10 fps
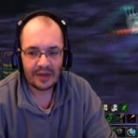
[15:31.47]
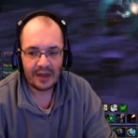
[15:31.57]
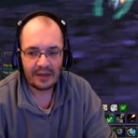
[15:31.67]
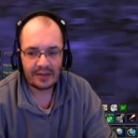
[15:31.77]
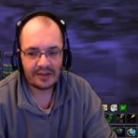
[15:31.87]

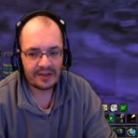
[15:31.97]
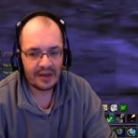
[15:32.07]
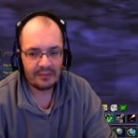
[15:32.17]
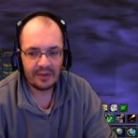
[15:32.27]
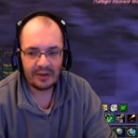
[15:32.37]
Again,
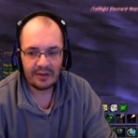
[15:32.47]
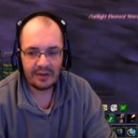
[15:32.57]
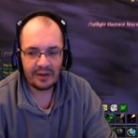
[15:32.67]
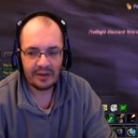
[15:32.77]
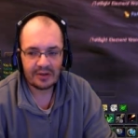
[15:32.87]
same
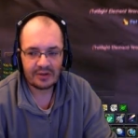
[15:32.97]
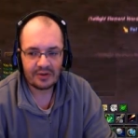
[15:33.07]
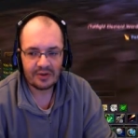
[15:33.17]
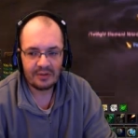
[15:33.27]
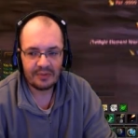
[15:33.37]
technique,
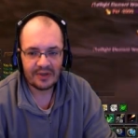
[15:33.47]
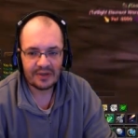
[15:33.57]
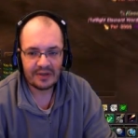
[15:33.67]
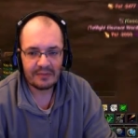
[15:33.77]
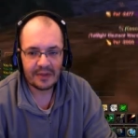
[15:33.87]
start
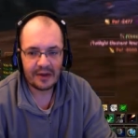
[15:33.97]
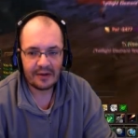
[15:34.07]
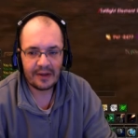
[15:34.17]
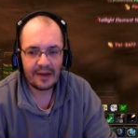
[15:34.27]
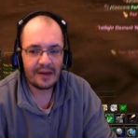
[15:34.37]
DPSing them
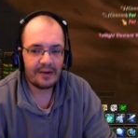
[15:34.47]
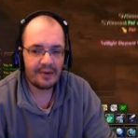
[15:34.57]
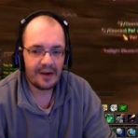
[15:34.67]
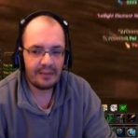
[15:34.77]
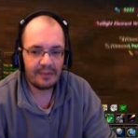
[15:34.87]
down,
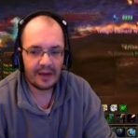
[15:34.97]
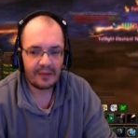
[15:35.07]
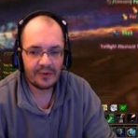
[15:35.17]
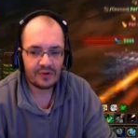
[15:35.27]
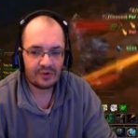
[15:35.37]
running
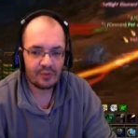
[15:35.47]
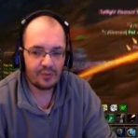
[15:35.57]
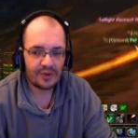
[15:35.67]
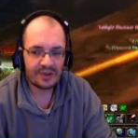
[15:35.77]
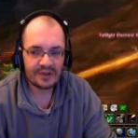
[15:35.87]
backwards
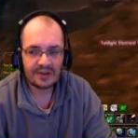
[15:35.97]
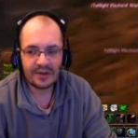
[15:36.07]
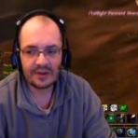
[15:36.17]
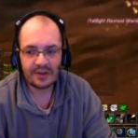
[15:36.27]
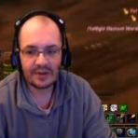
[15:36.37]
towards
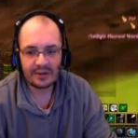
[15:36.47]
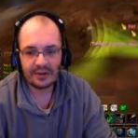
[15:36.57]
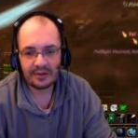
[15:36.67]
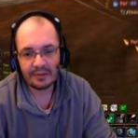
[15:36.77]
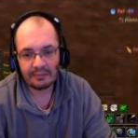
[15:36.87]
where